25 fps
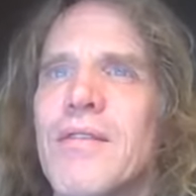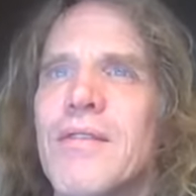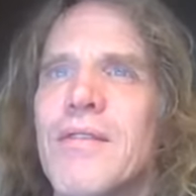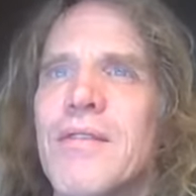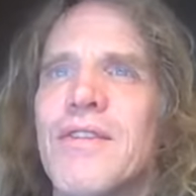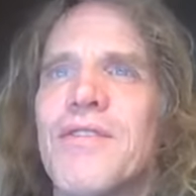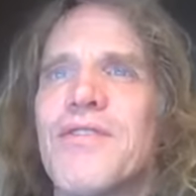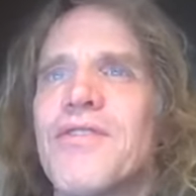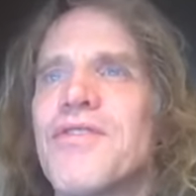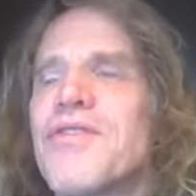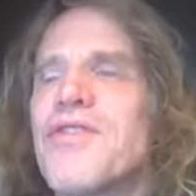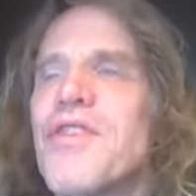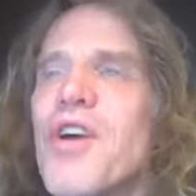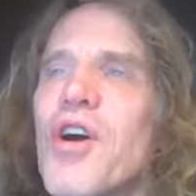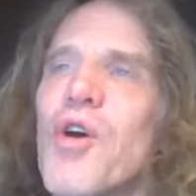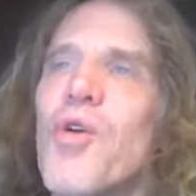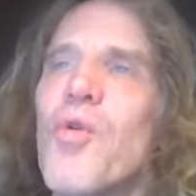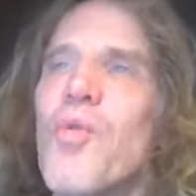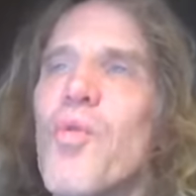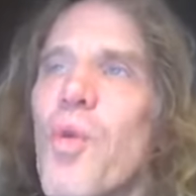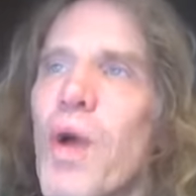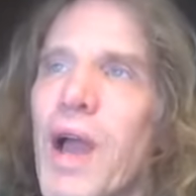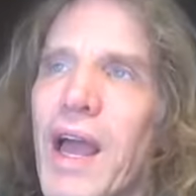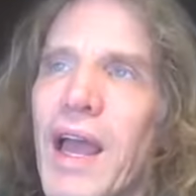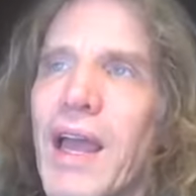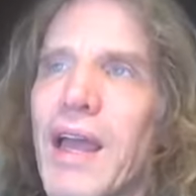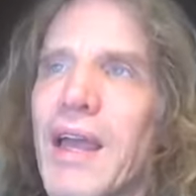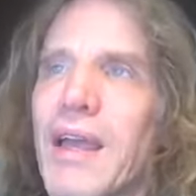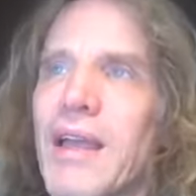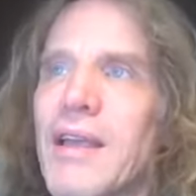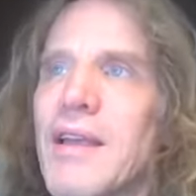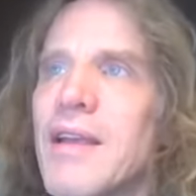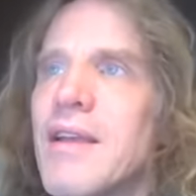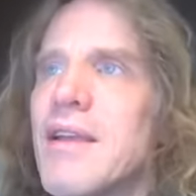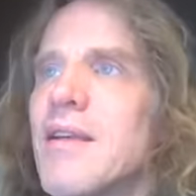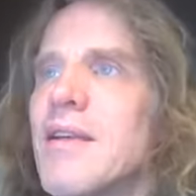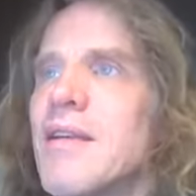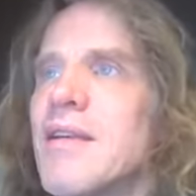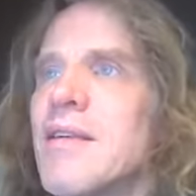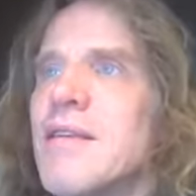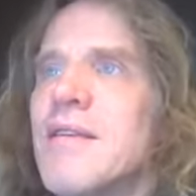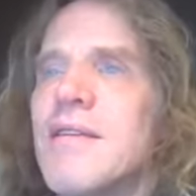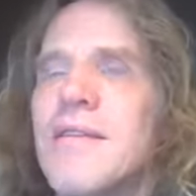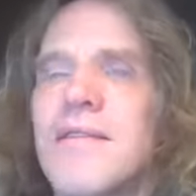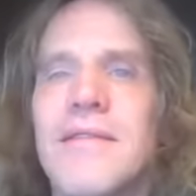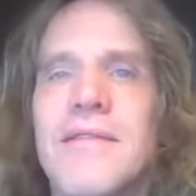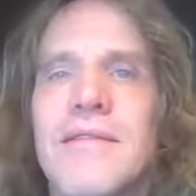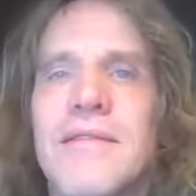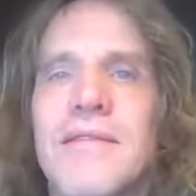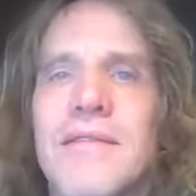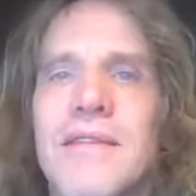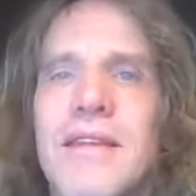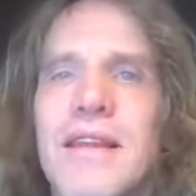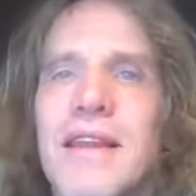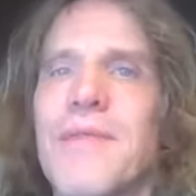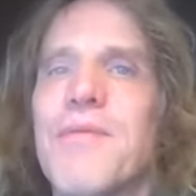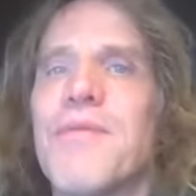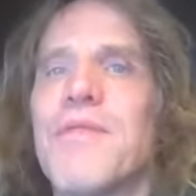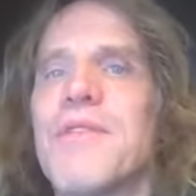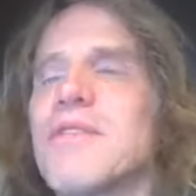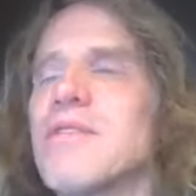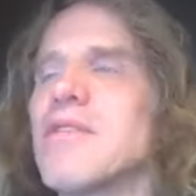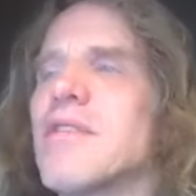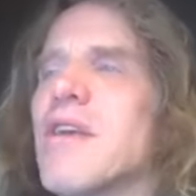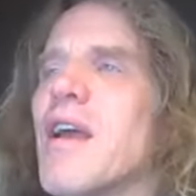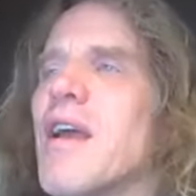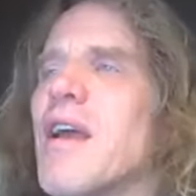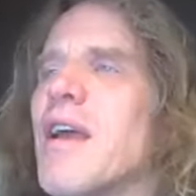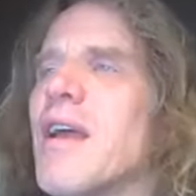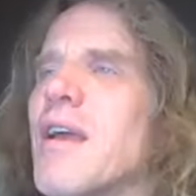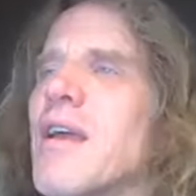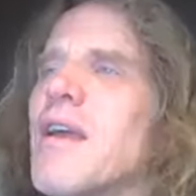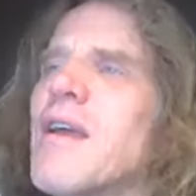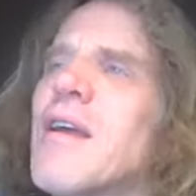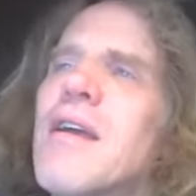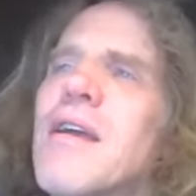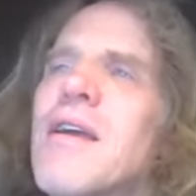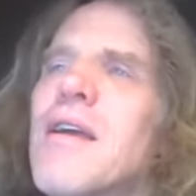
There's no way it would say,